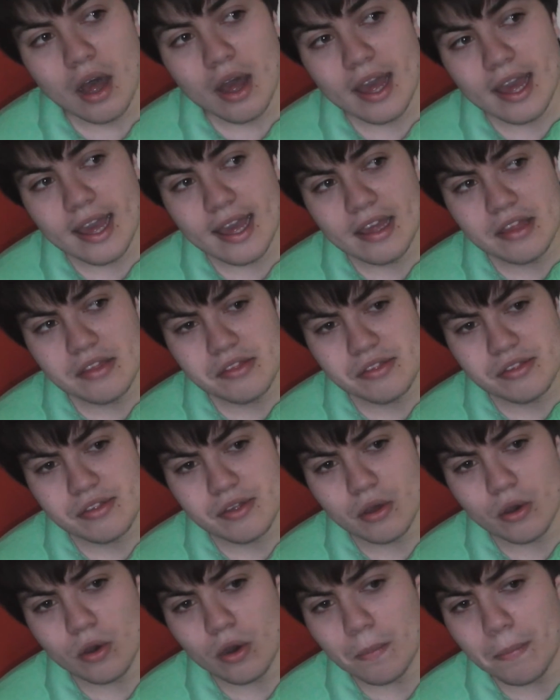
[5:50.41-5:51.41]

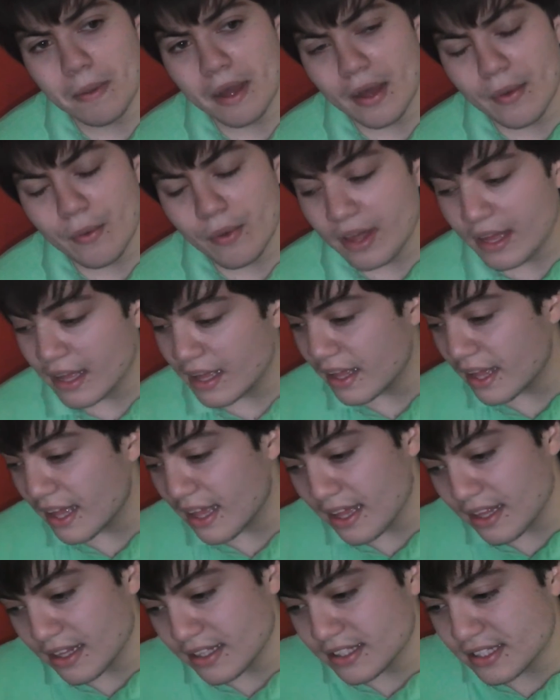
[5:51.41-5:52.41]
is about, it
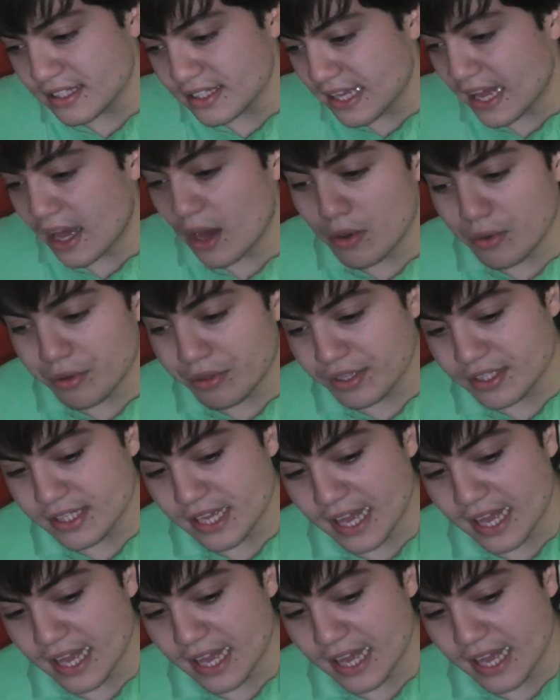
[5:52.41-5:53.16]
tells the